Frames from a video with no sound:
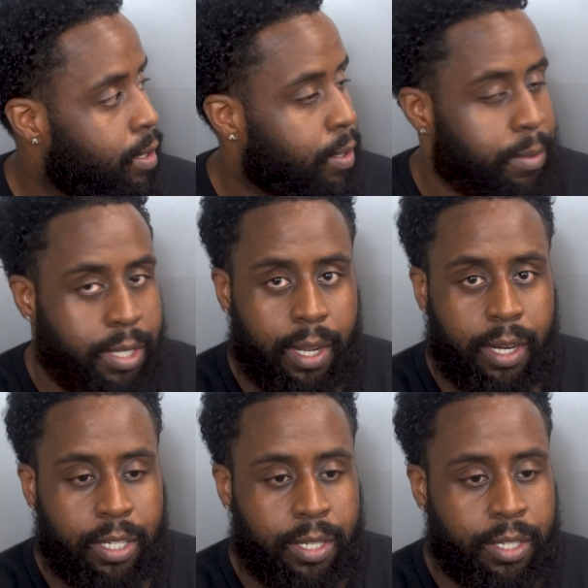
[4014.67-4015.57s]
You know what I'm
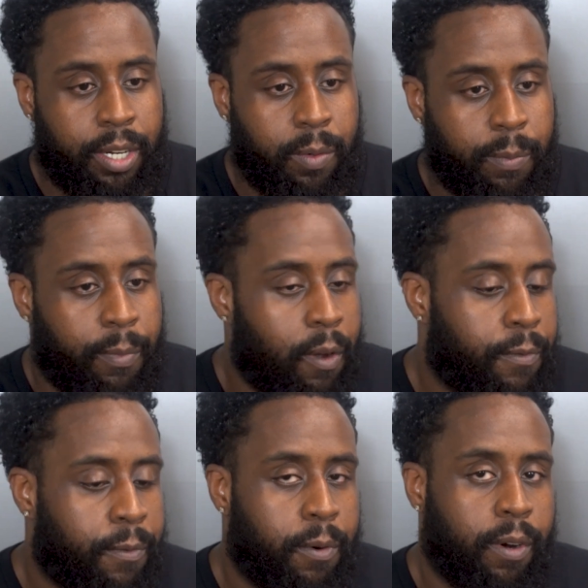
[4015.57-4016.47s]
saying? In general,
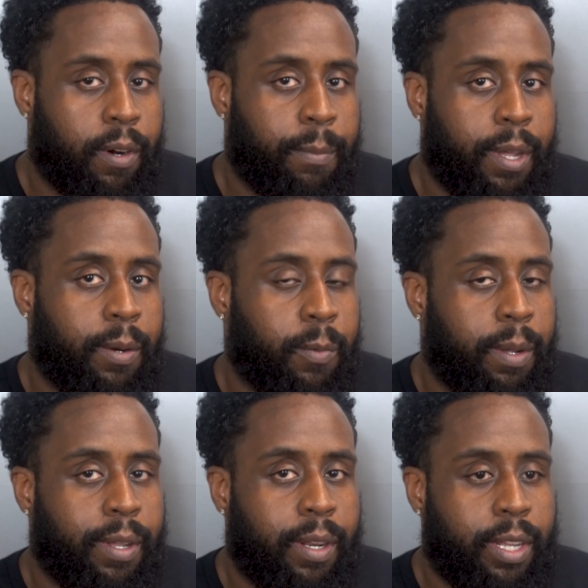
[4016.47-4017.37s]
both for men and
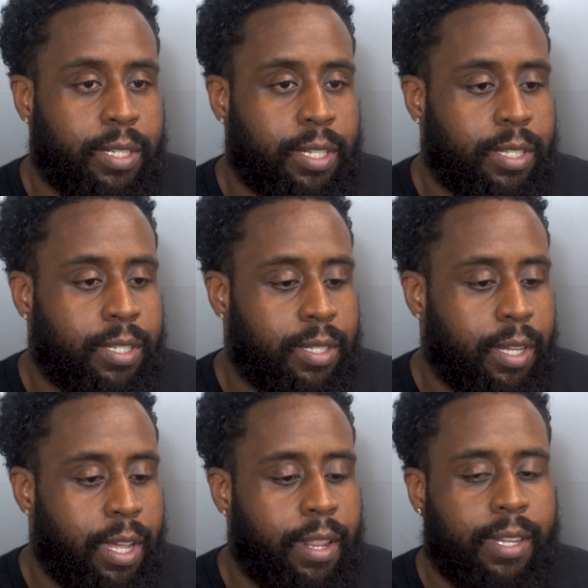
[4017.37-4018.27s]
women, is just,
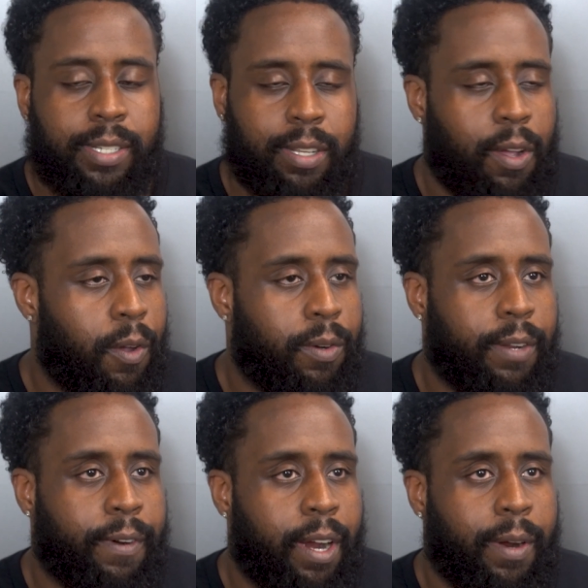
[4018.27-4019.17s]
this is a whole
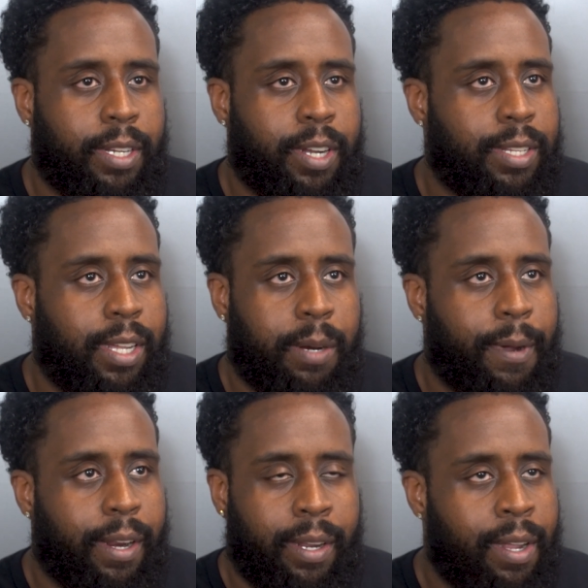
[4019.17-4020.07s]
different era. I try to tell
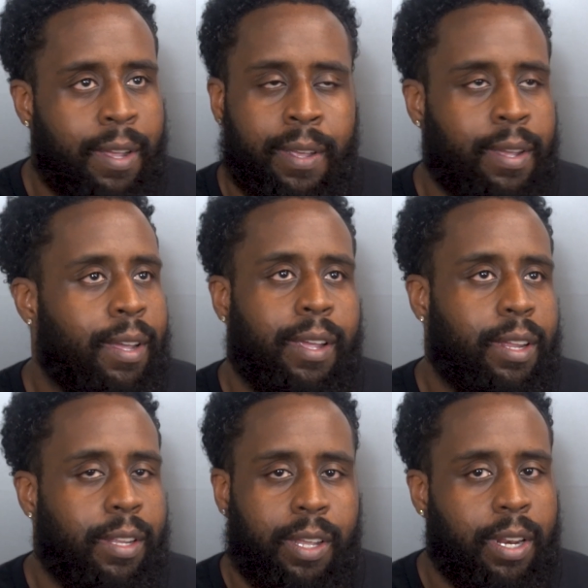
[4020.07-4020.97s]
everybody,
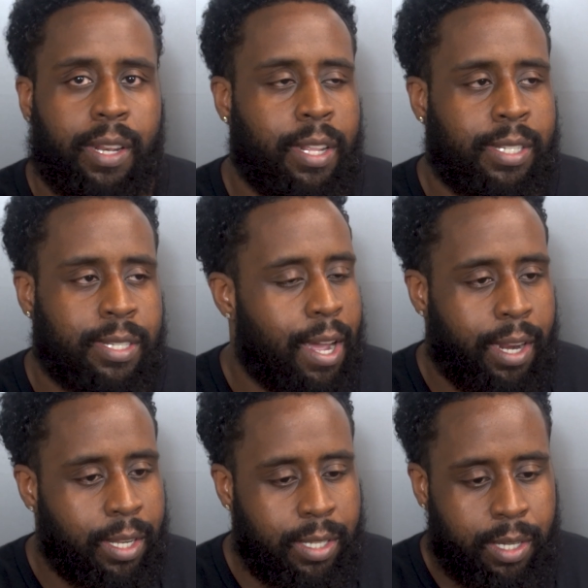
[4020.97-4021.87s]
this is
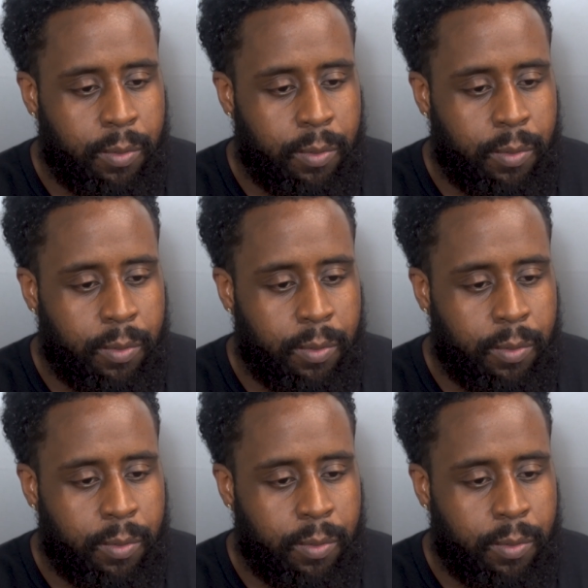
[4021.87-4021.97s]
not easy.